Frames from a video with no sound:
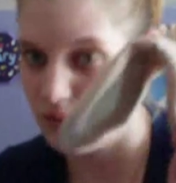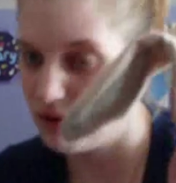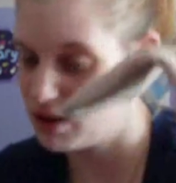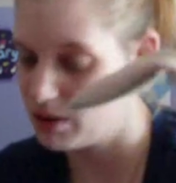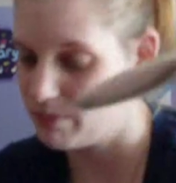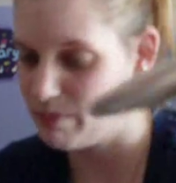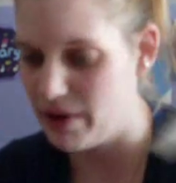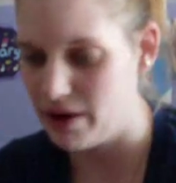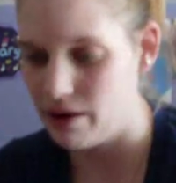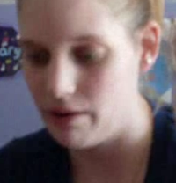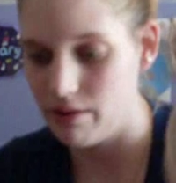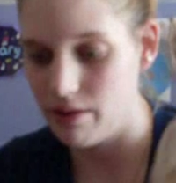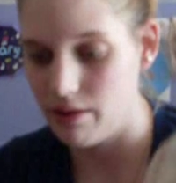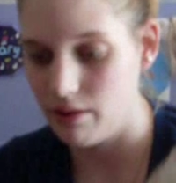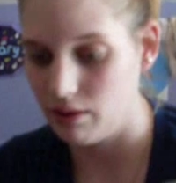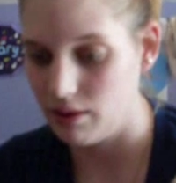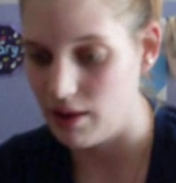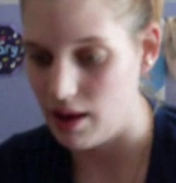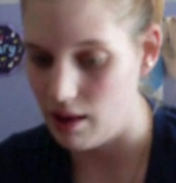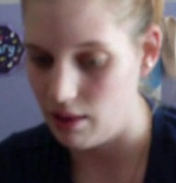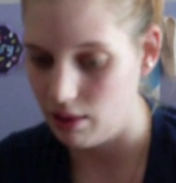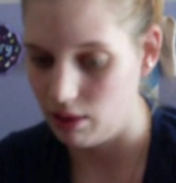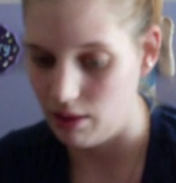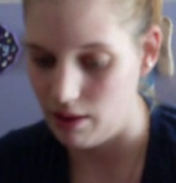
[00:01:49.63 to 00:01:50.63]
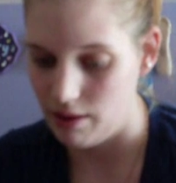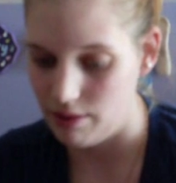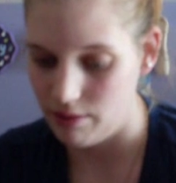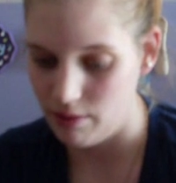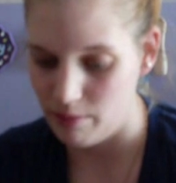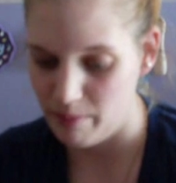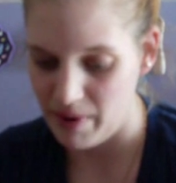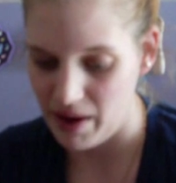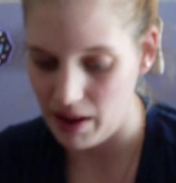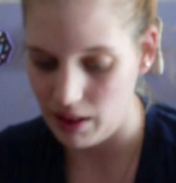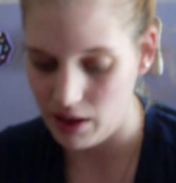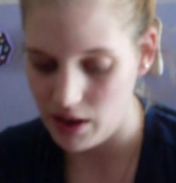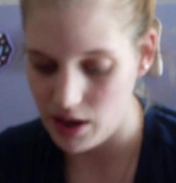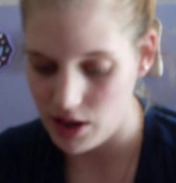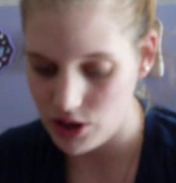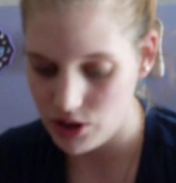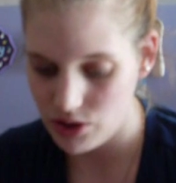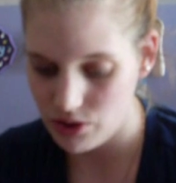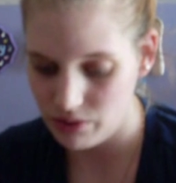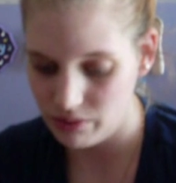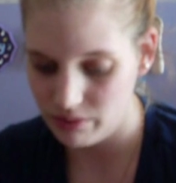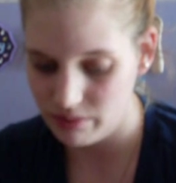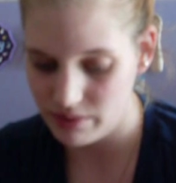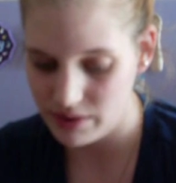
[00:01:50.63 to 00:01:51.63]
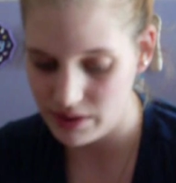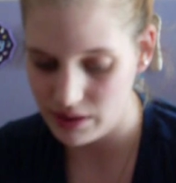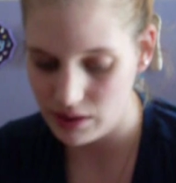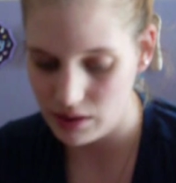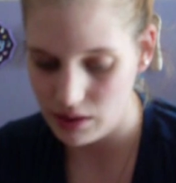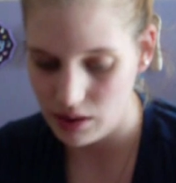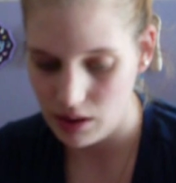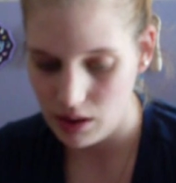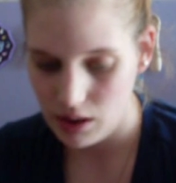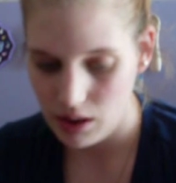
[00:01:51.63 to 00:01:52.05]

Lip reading: much better than leather ballet shoes.